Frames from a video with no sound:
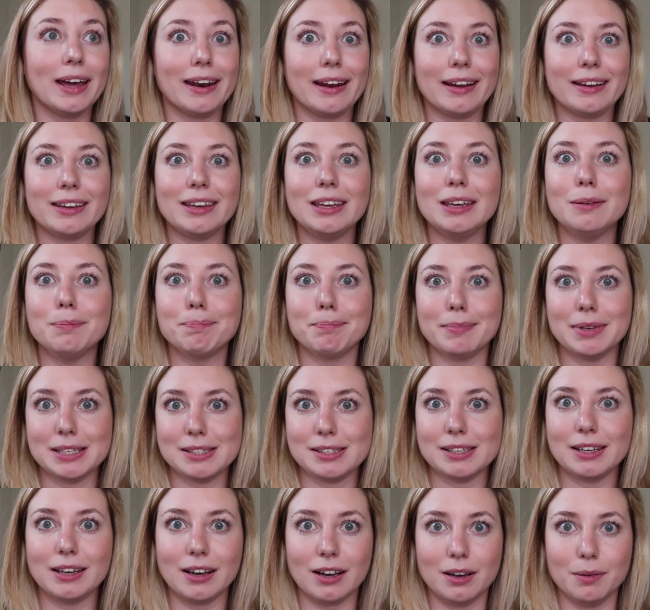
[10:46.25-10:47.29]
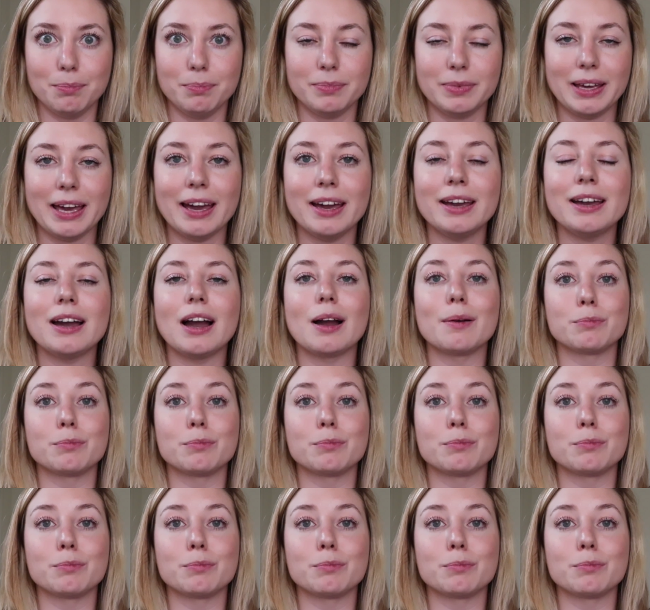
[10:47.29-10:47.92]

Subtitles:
and I keep messing up, okay?